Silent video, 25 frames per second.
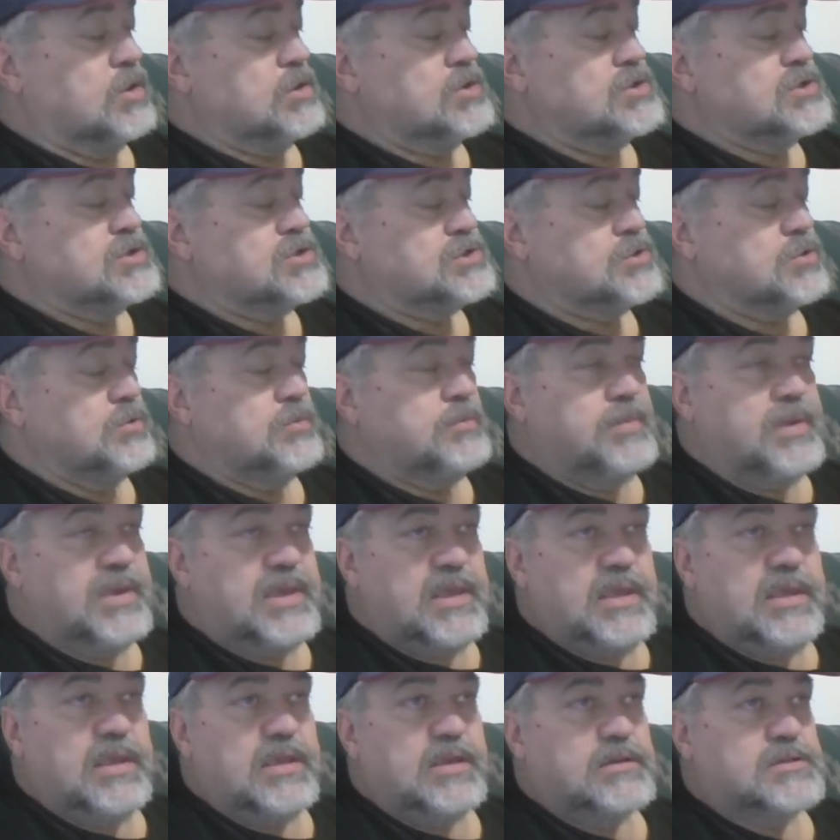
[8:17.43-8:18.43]

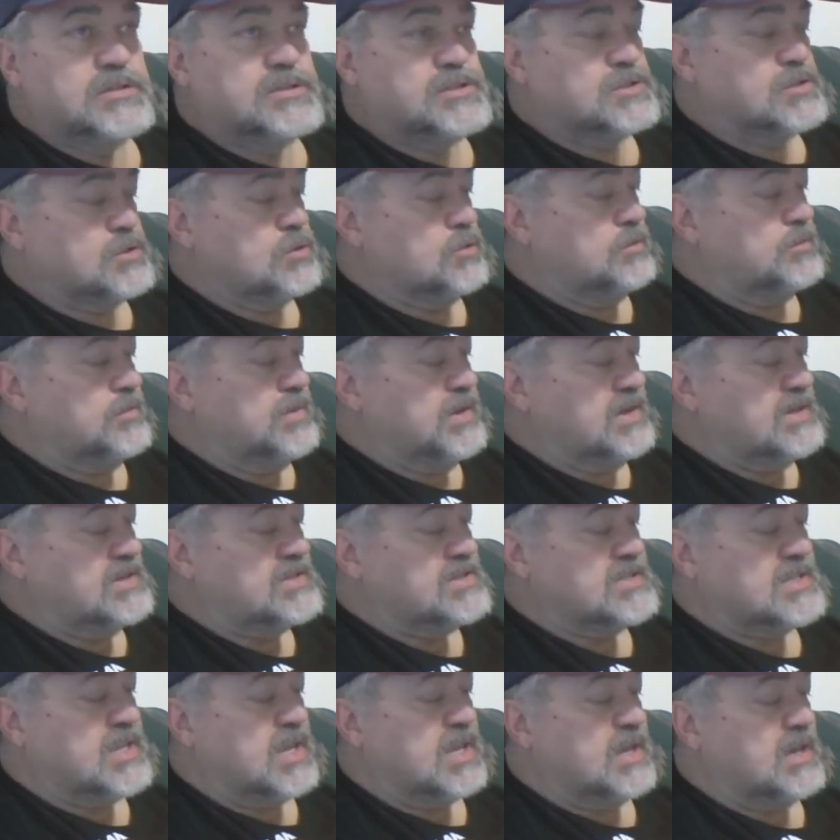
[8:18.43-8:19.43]
Subí,
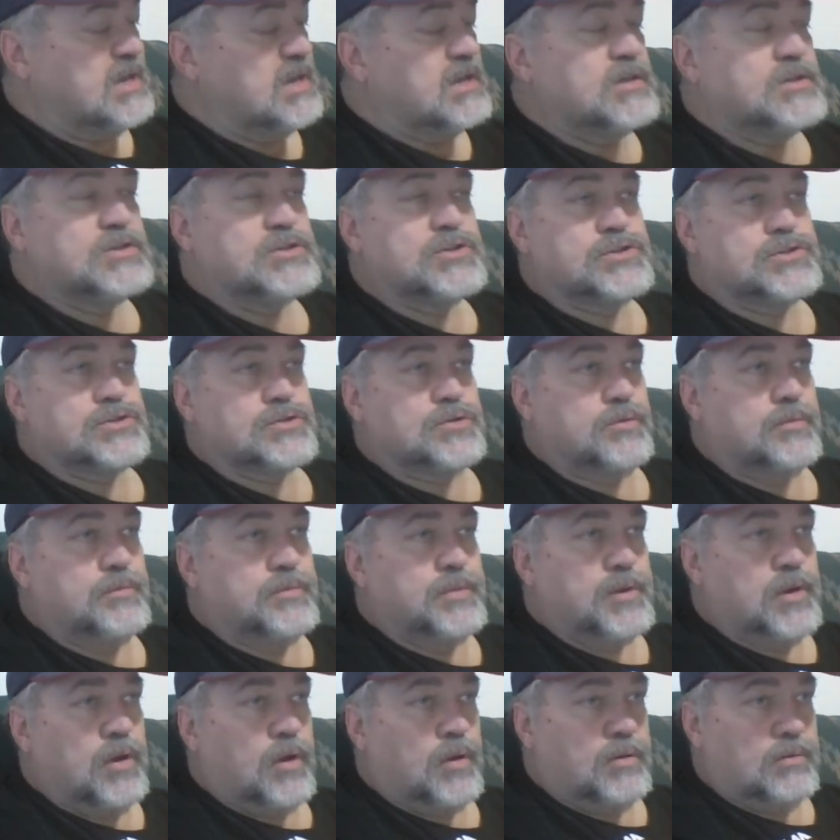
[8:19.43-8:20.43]
subiste,
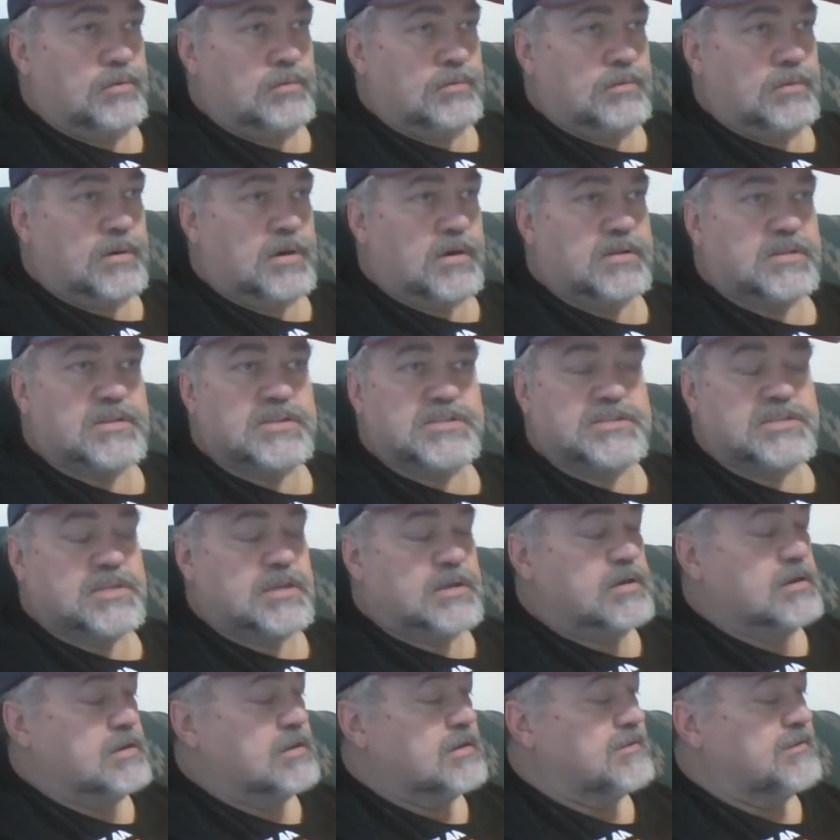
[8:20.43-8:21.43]
subió are the
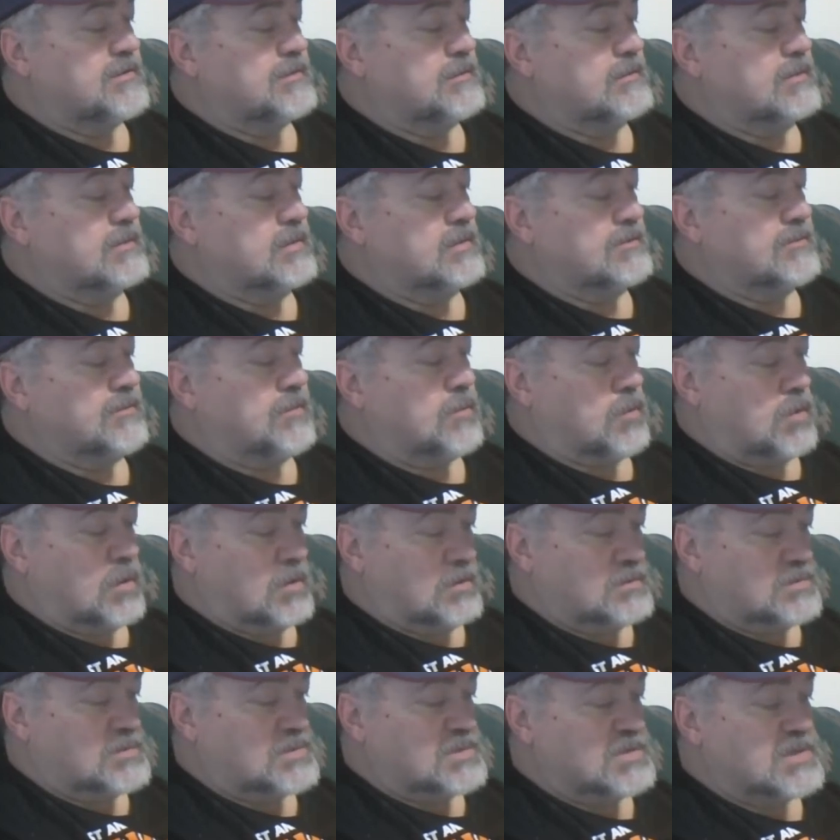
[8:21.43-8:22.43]
singular
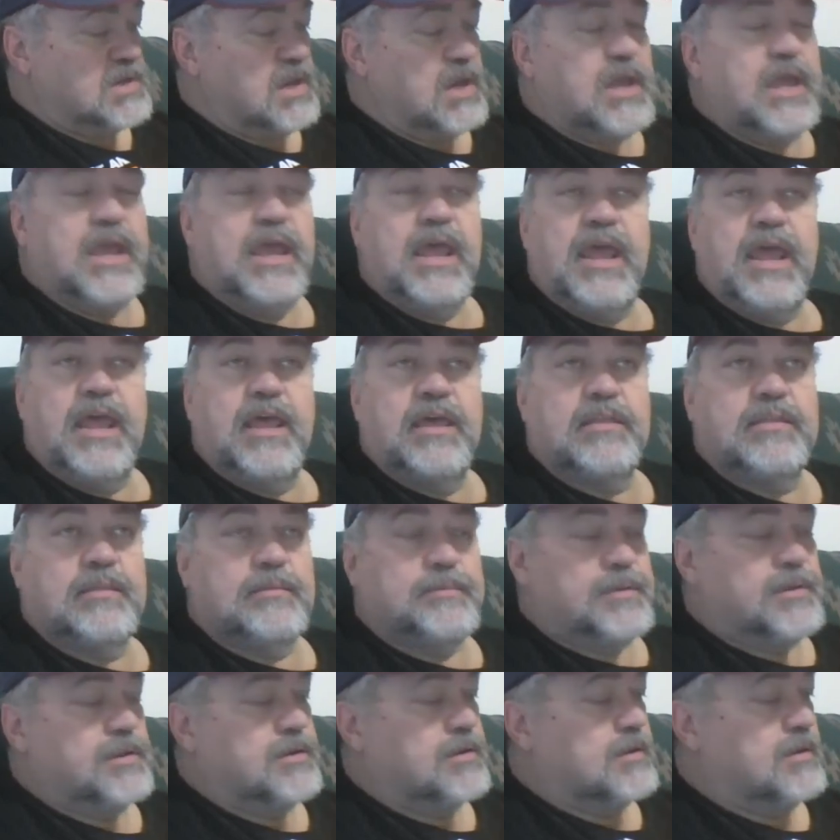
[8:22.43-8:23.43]
forms, and the
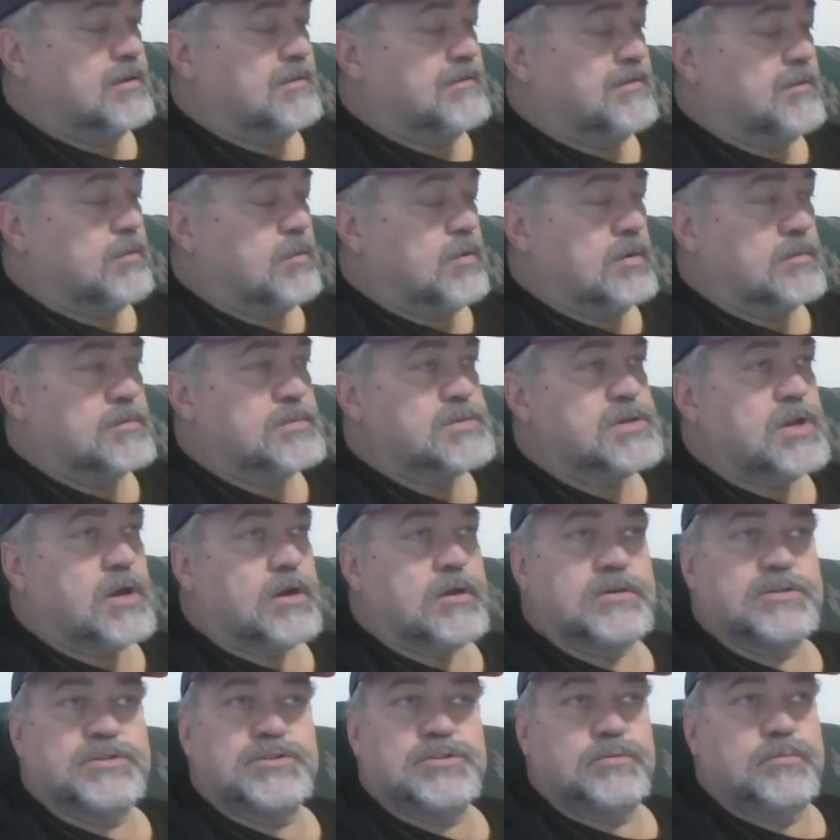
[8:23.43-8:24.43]
plural forms
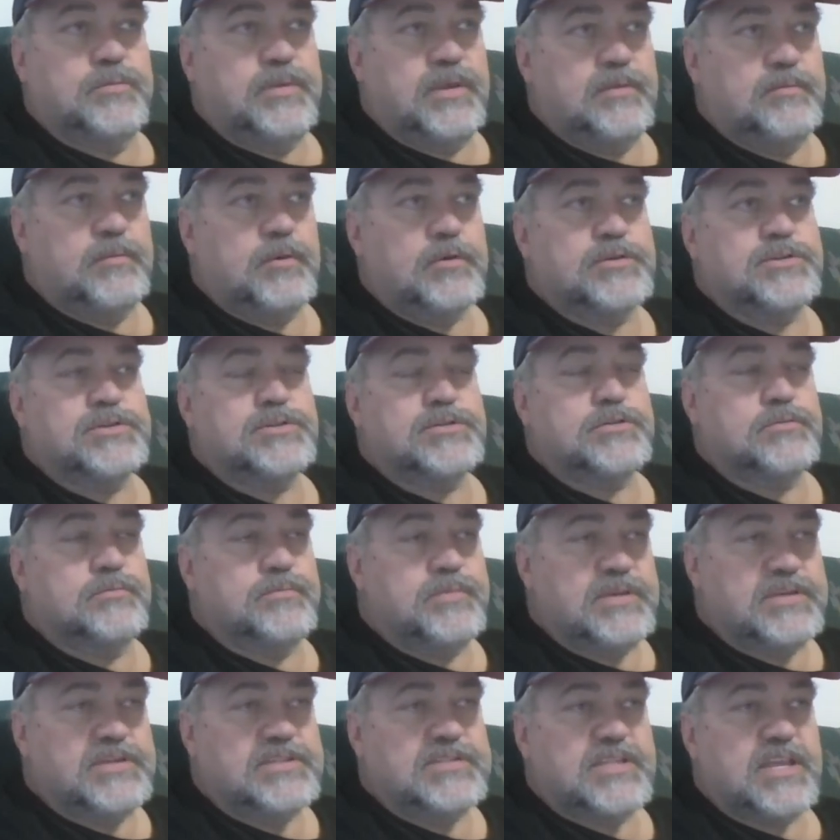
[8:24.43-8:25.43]
are subimos,
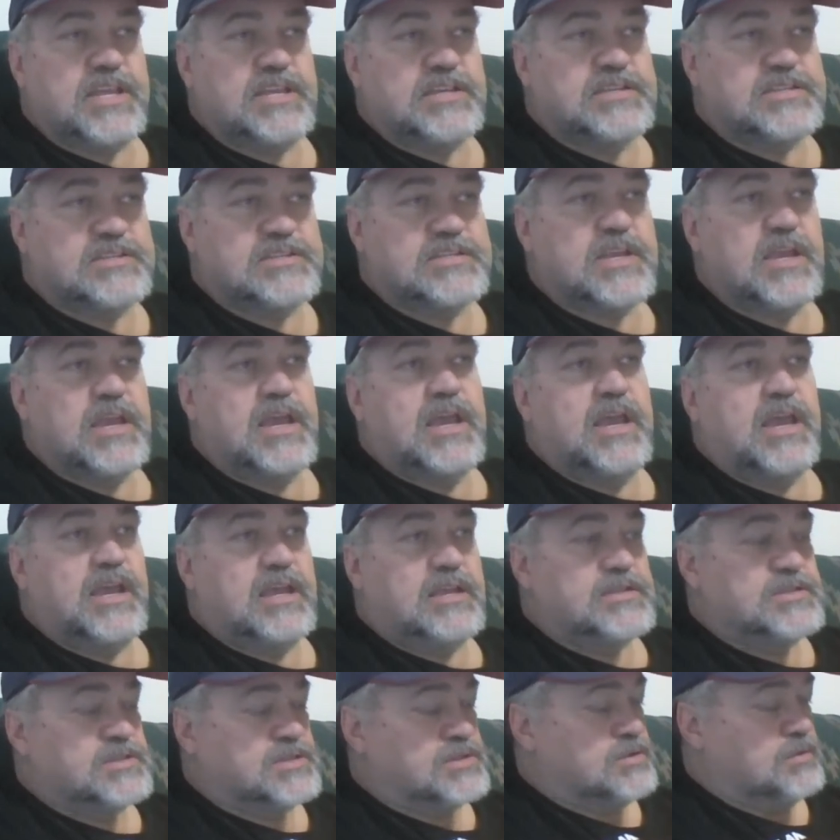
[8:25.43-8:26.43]
subistes,
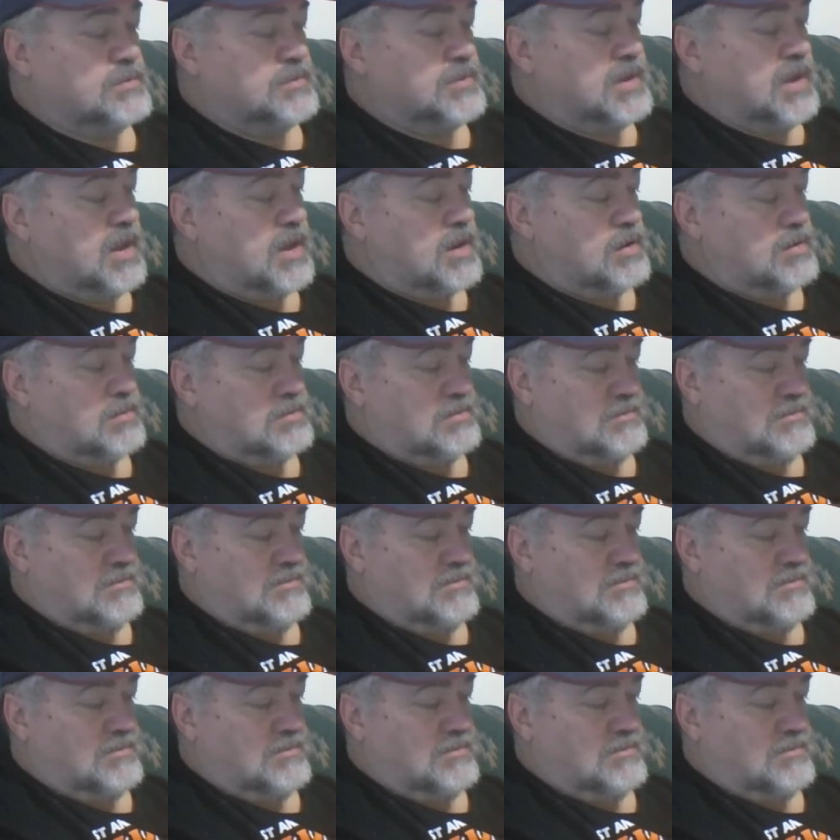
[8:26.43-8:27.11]
and subieron.